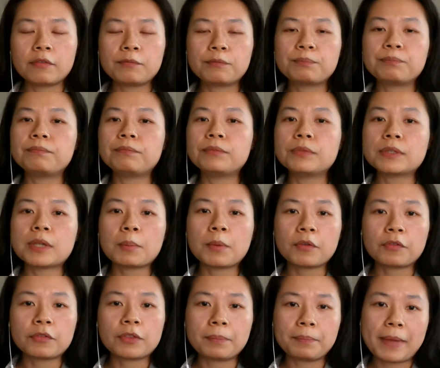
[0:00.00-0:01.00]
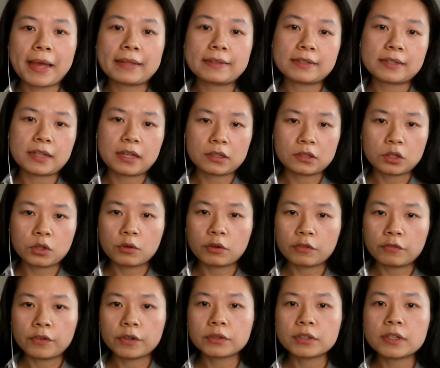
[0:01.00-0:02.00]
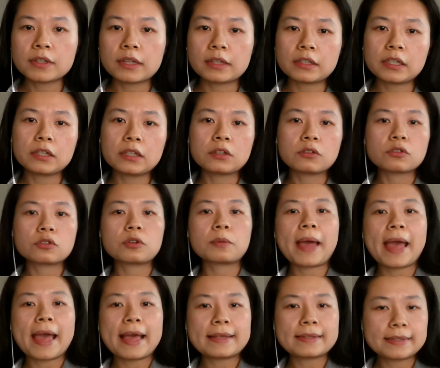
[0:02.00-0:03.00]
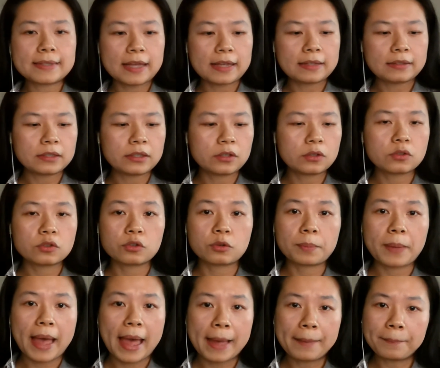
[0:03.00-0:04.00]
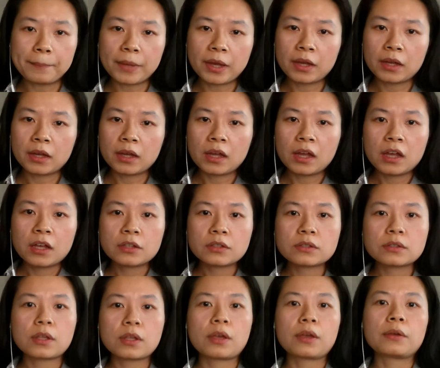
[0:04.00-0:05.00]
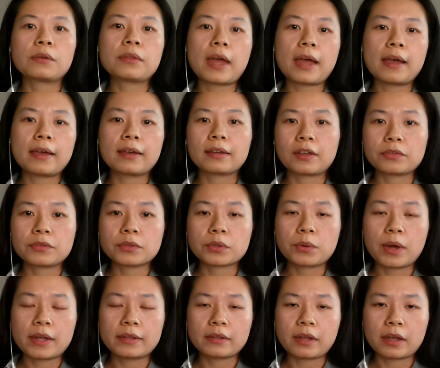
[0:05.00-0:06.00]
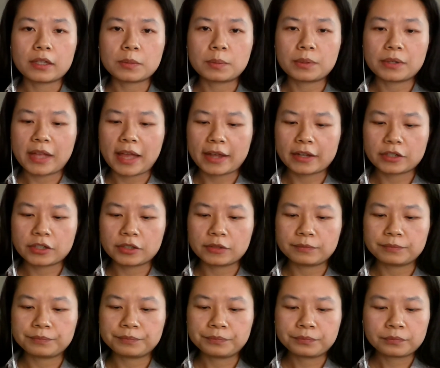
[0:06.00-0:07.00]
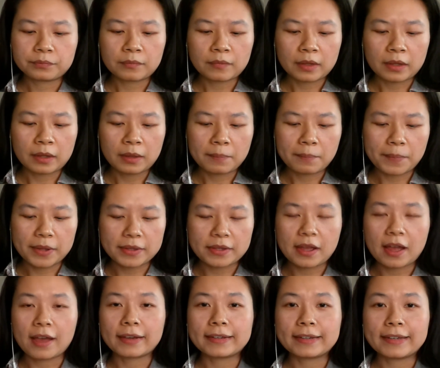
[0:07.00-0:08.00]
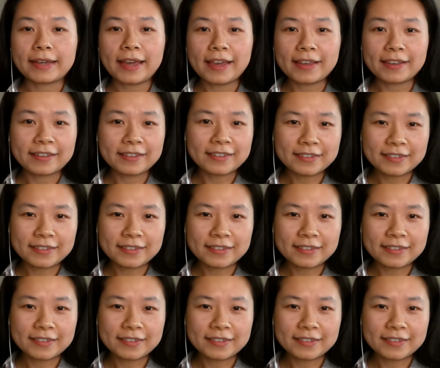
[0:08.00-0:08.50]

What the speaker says: some of the better and newer filter, the Tinosorb S and Tinosorb M, so that it gives quite a nice protection. But again,